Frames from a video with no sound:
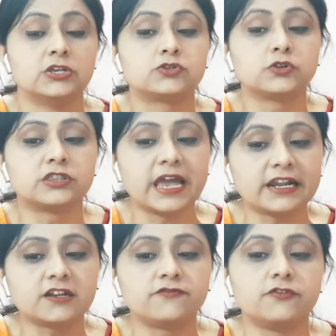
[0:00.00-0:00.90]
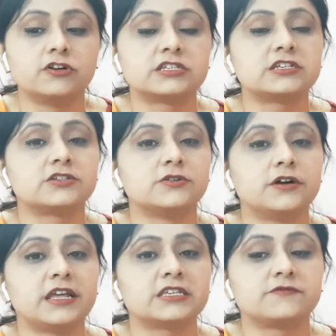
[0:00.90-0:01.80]
So that force is
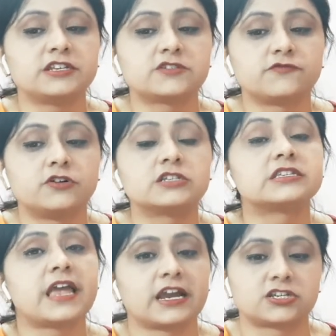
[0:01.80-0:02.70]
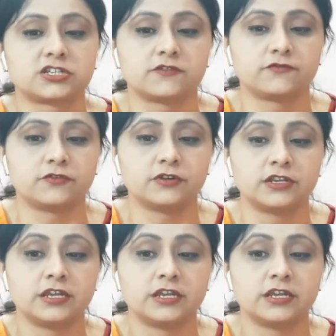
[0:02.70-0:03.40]
known as which force? Action force.